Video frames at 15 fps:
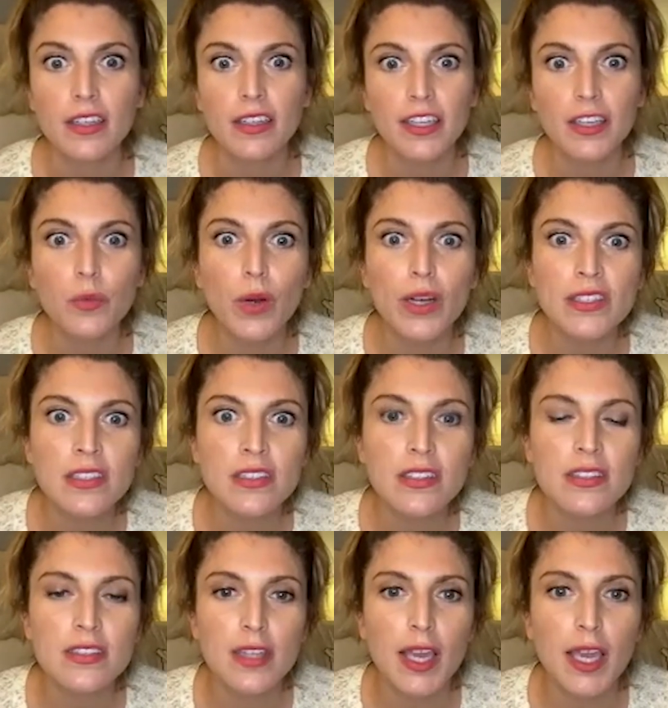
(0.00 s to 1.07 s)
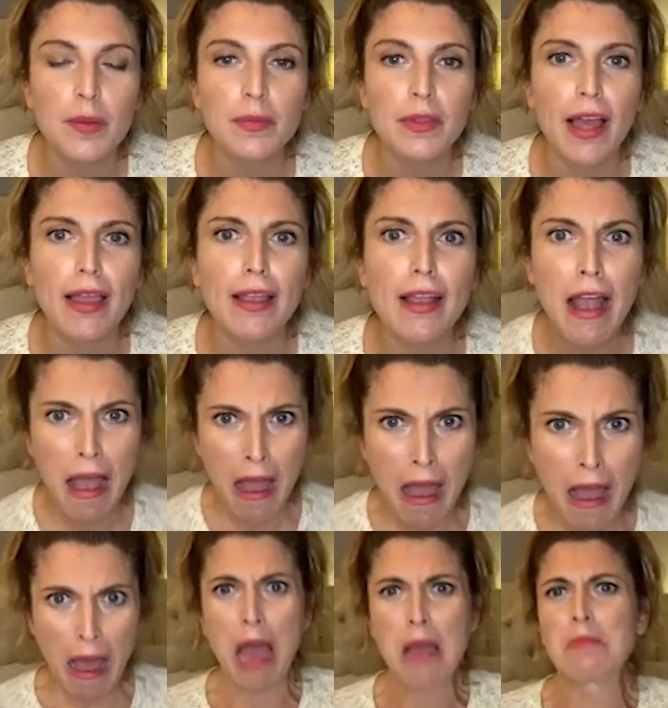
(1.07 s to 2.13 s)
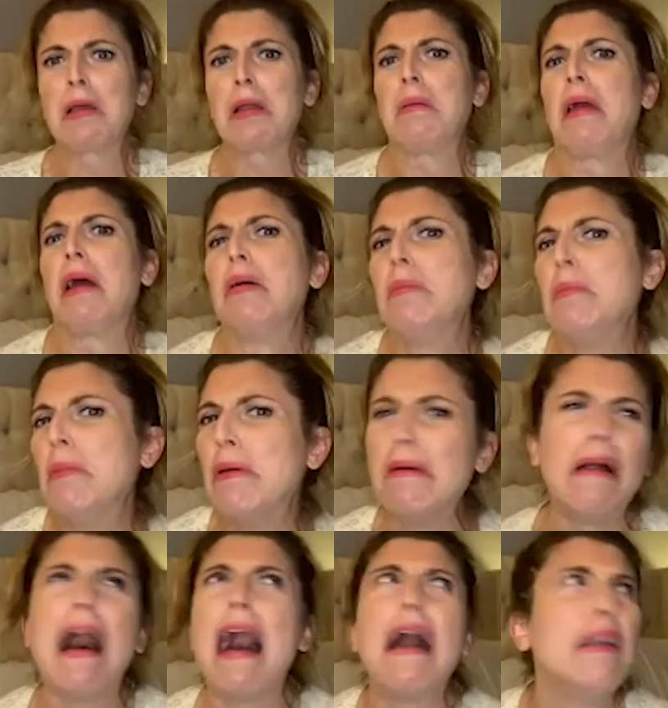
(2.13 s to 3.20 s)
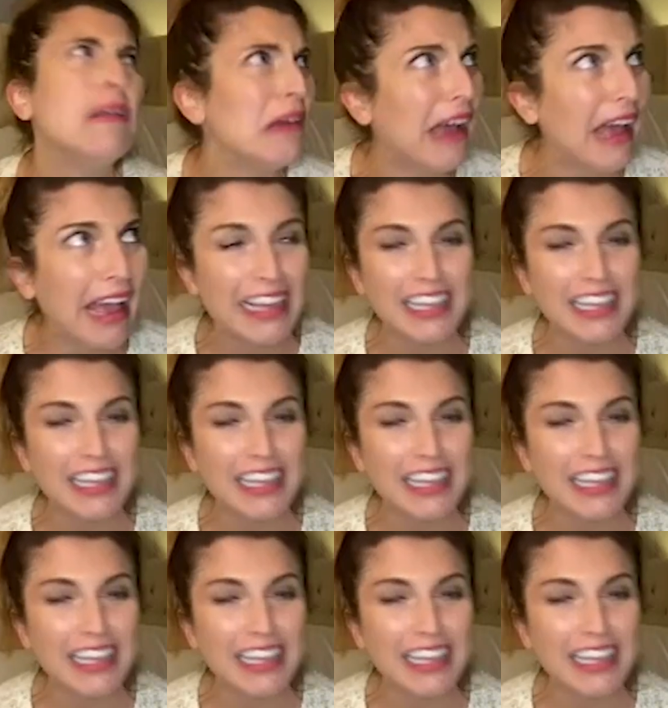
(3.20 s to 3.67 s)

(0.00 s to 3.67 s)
It wasn't the same, like, I'm on Broadway.